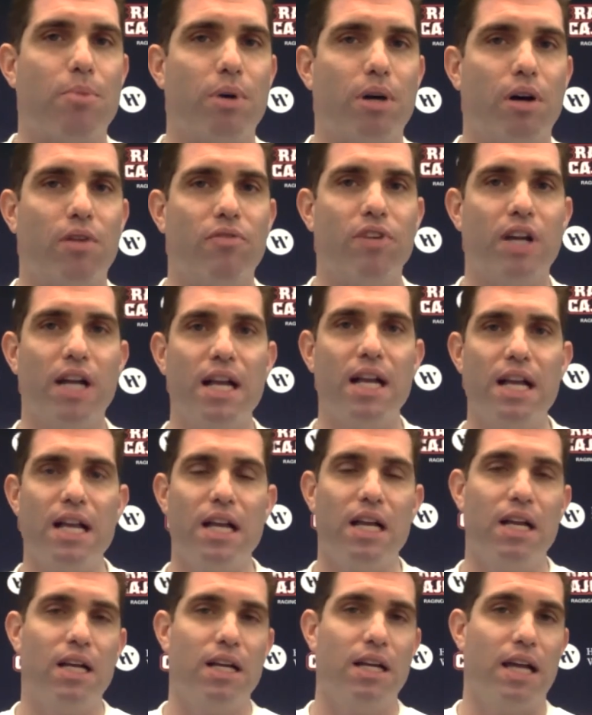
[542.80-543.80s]
of
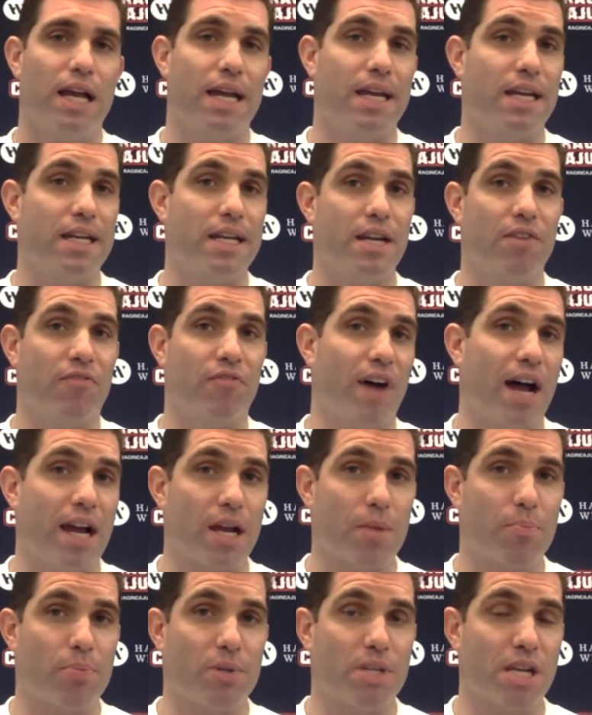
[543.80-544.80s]

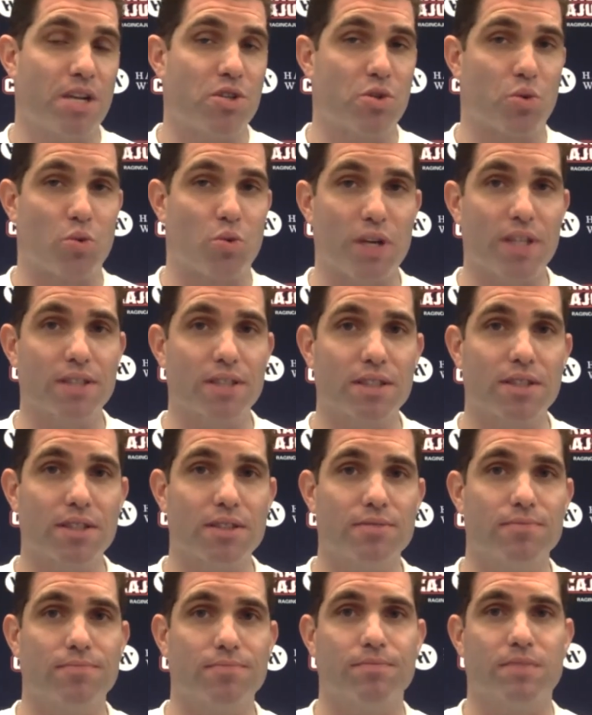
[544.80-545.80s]
identifying a potential risk.
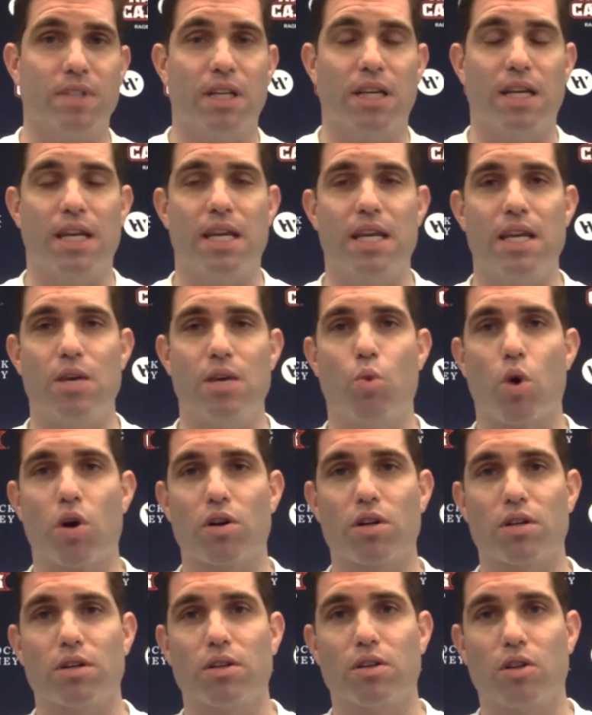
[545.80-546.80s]
He
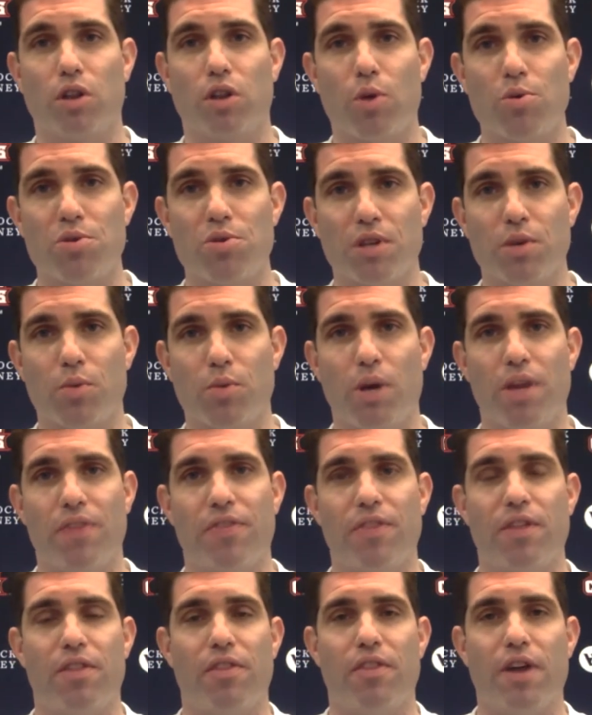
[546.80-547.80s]
worked closely with
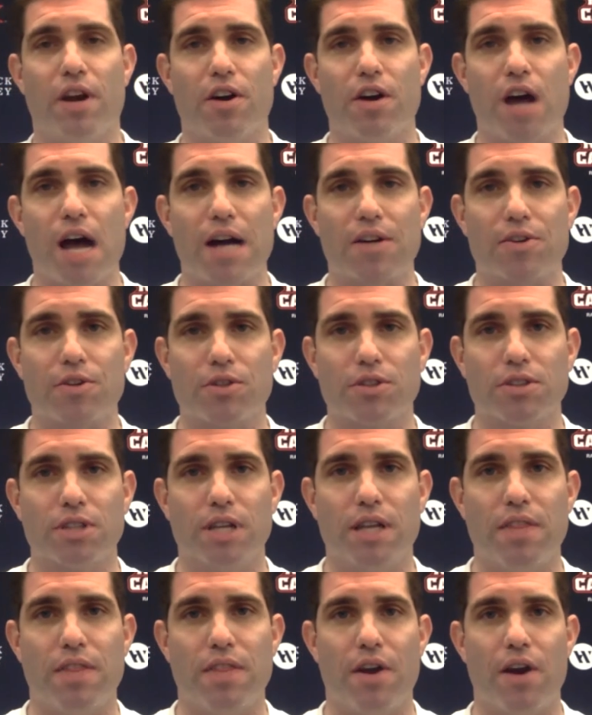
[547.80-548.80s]
their doctors
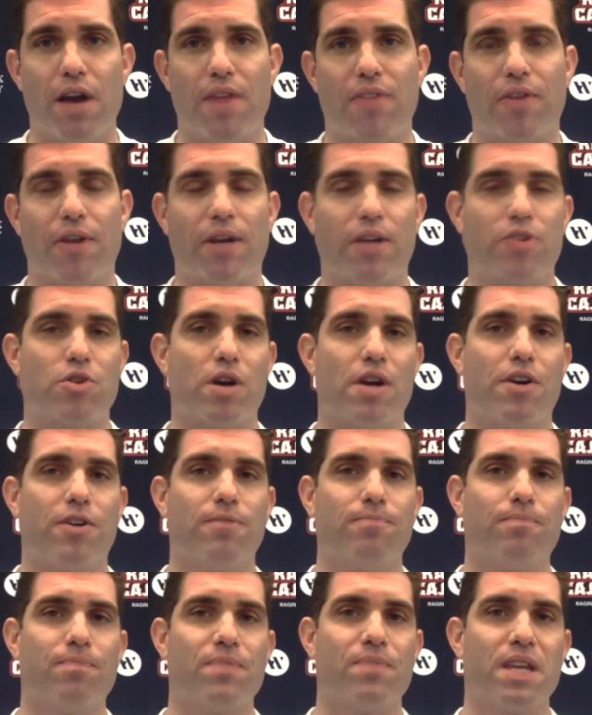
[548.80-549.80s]
and their athletic
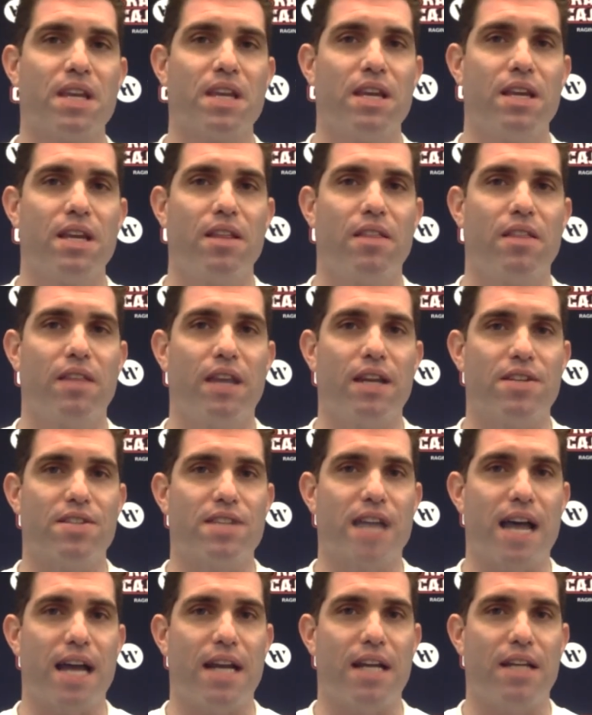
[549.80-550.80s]
trainer. They
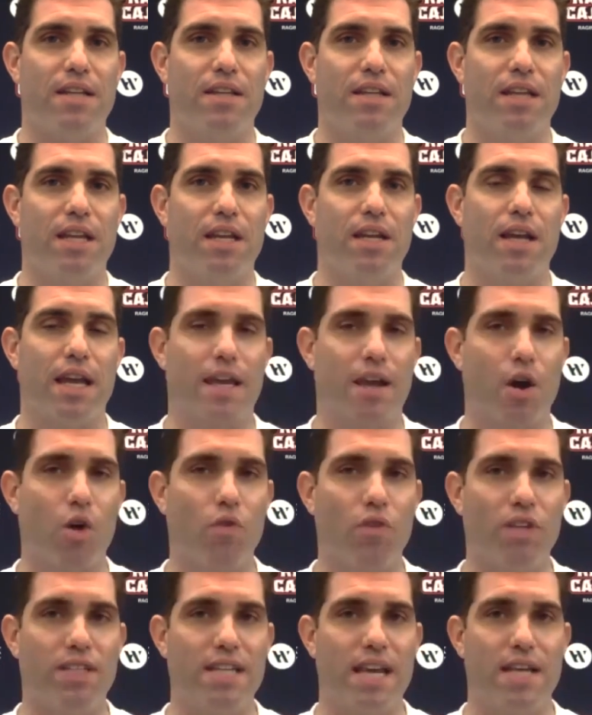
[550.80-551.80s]
decided that a
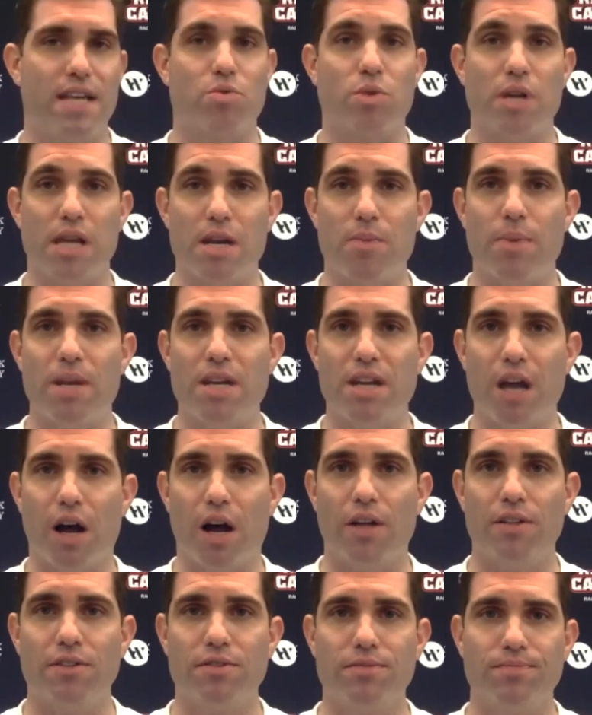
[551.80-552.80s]
COVID test would need to be
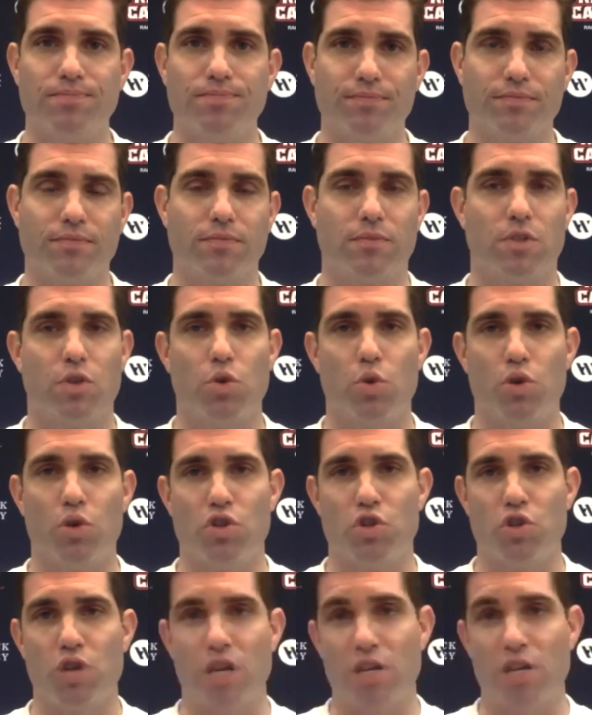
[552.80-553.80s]
done to
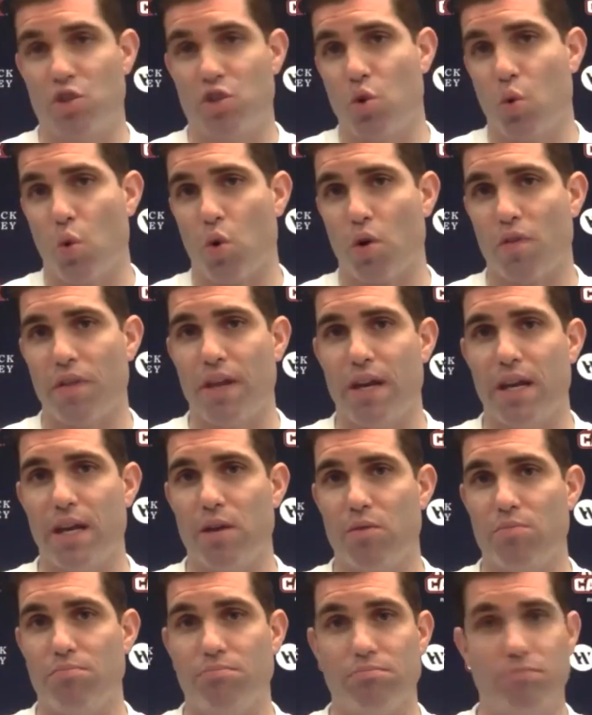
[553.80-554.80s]
ensure that
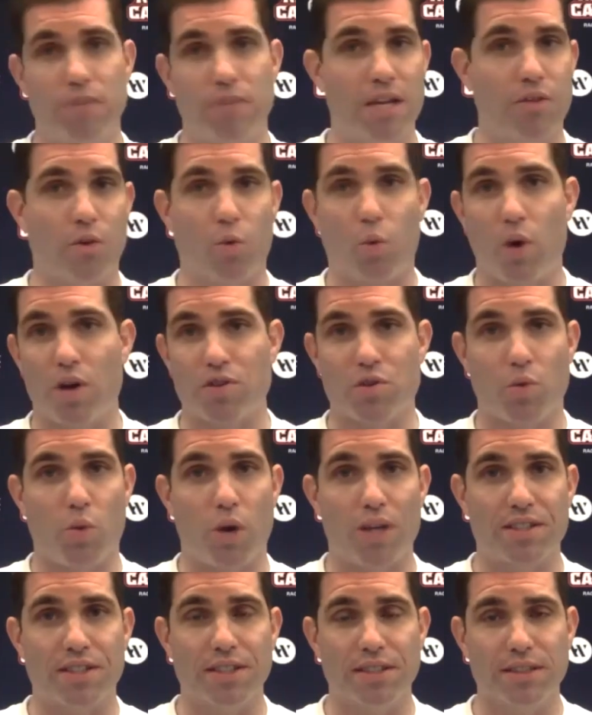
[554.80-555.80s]
it either was or
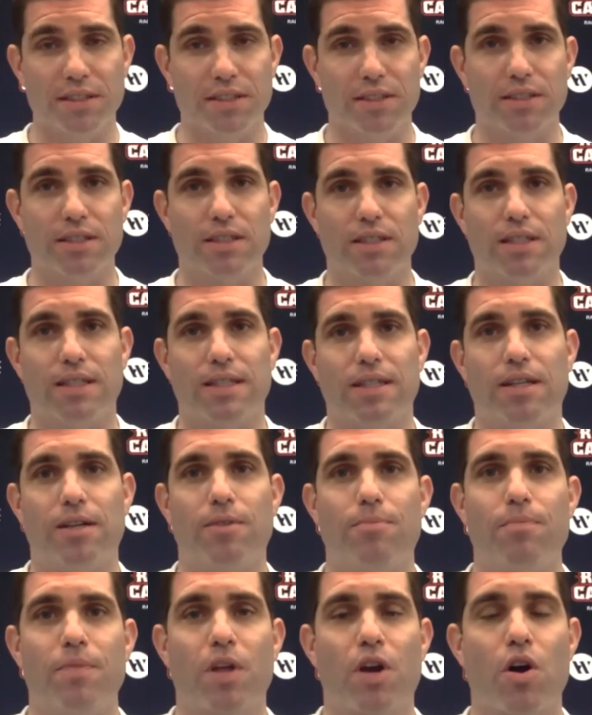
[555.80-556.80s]
wasn't
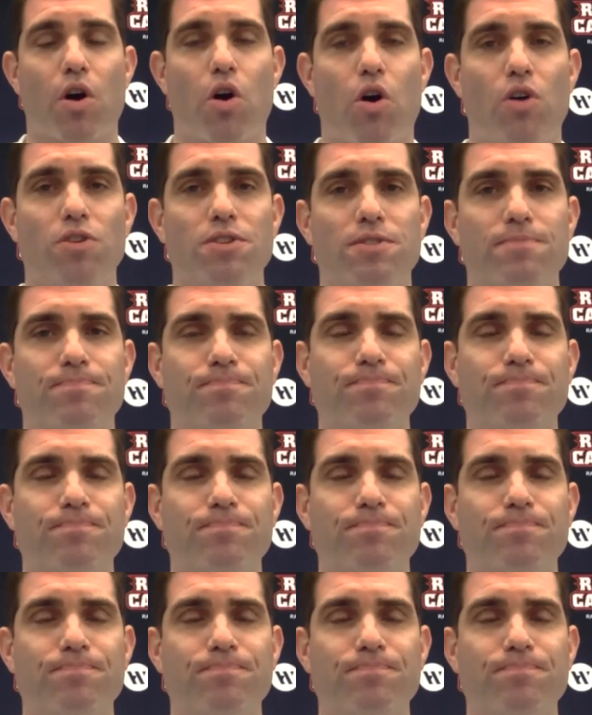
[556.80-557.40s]
the cause.